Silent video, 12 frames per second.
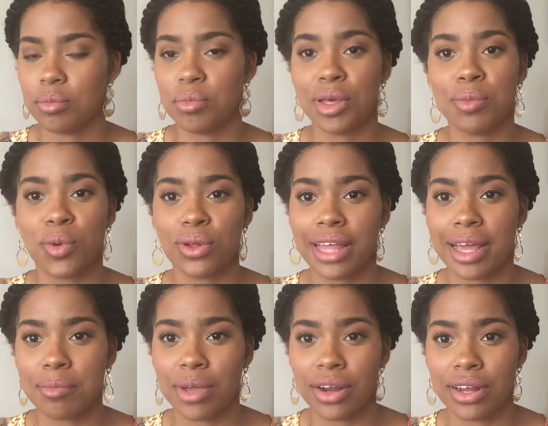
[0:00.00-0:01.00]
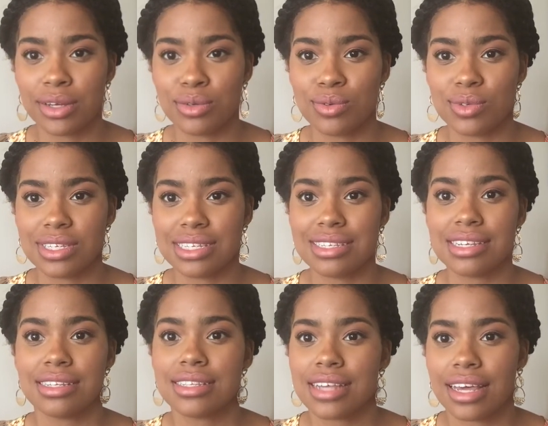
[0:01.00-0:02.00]
being more like Mary, who
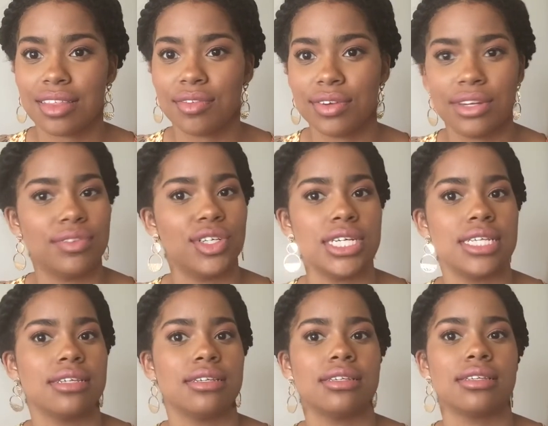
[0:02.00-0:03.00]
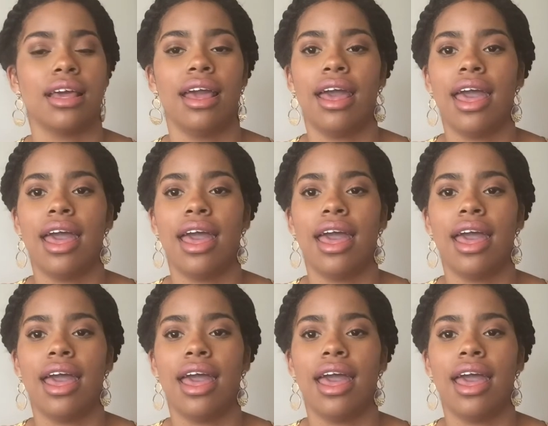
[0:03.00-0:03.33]
sits at the feet of Jesus,